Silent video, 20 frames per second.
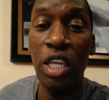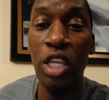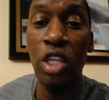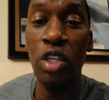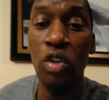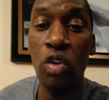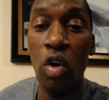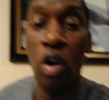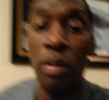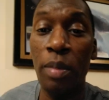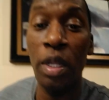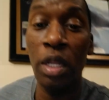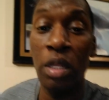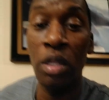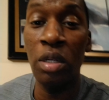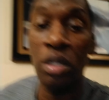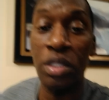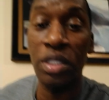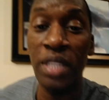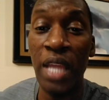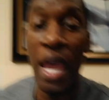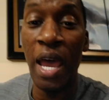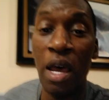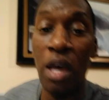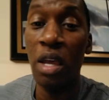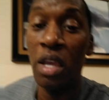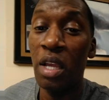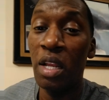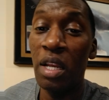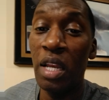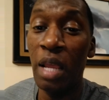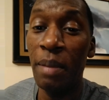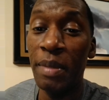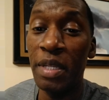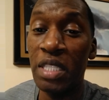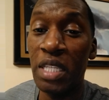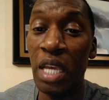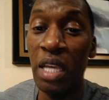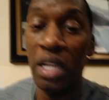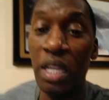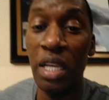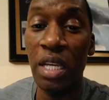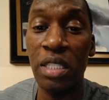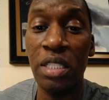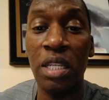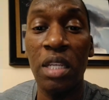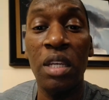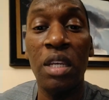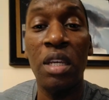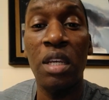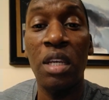he normally looks. Now, let me say this.